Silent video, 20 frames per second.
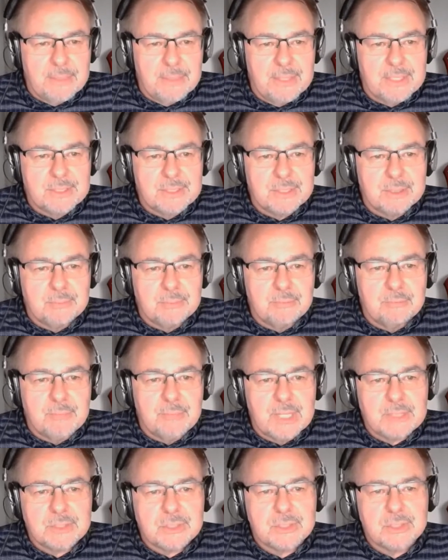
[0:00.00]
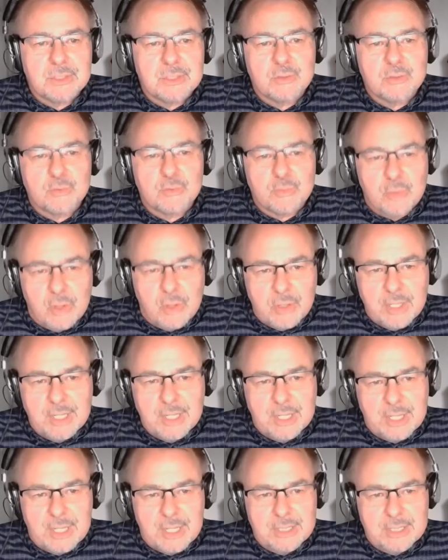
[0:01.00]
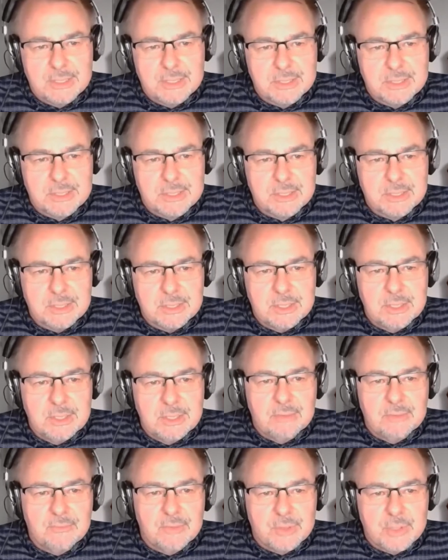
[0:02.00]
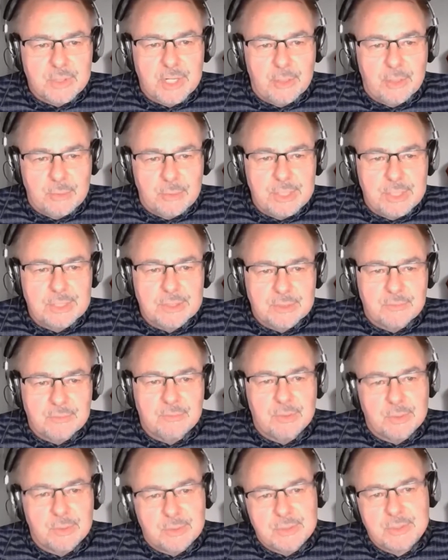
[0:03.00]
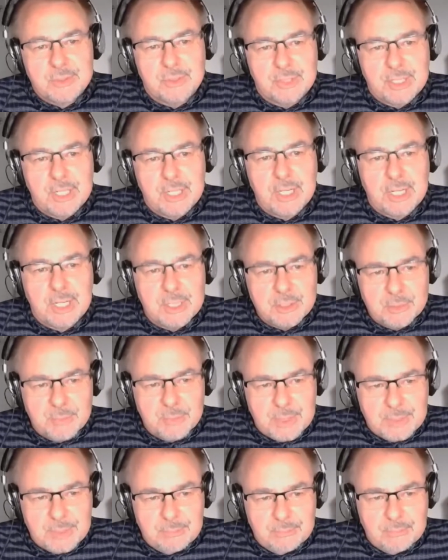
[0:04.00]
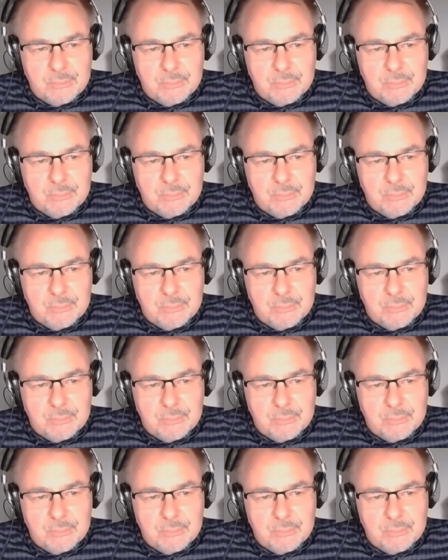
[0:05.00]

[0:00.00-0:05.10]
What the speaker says: there's a much stronger case for charities to focus on engagement.